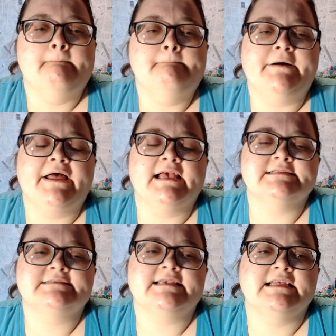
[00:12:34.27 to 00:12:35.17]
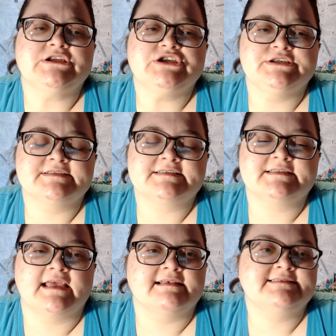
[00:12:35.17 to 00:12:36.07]
But it's just
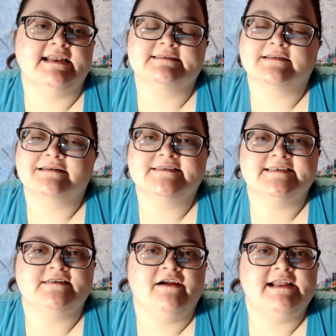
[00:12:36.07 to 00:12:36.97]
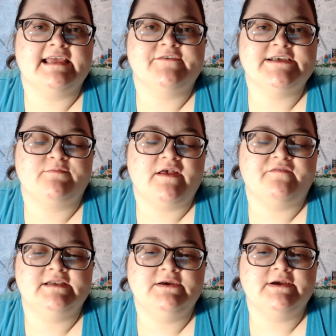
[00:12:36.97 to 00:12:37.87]
like I said, it's a little disheartening every time you have
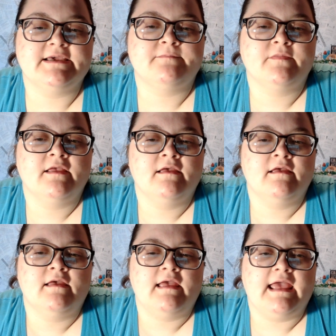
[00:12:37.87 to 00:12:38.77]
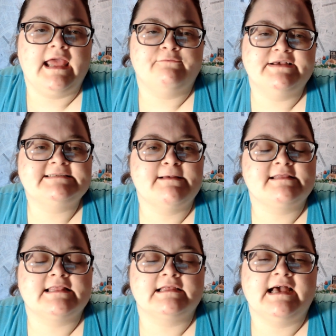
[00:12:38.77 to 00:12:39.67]
to do it. And we
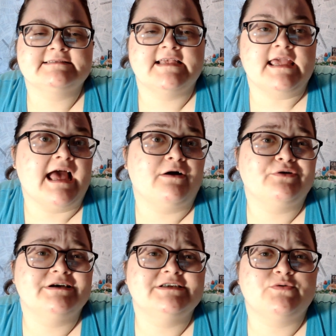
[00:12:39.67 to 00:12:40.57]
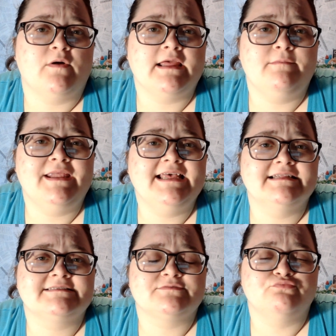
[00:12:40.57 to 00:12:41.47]
spent the last hour and 20
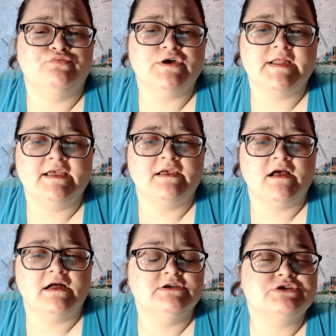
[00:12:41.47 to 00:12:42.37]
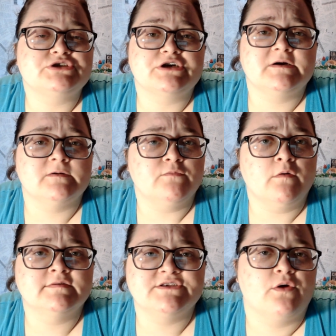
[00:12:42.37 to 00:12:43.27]
minutes really unsure of
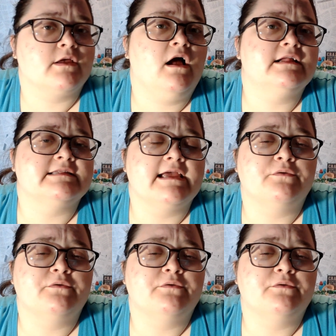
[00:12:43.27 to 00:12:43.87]
what was going on.